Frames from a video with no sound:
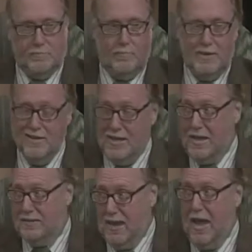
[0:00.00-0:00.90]
and that
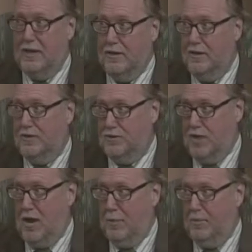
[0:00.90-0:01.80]
is how to get a
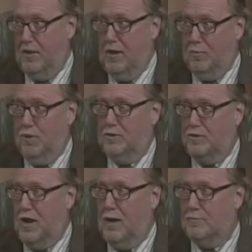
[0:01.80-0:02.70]
job, and what
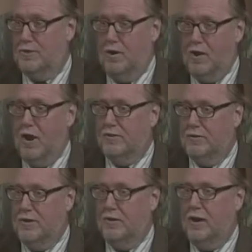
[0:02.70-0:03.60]
jobs are out
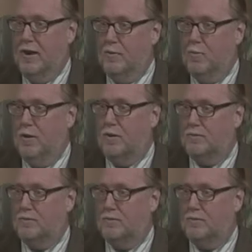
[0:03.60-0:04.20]
there, and where is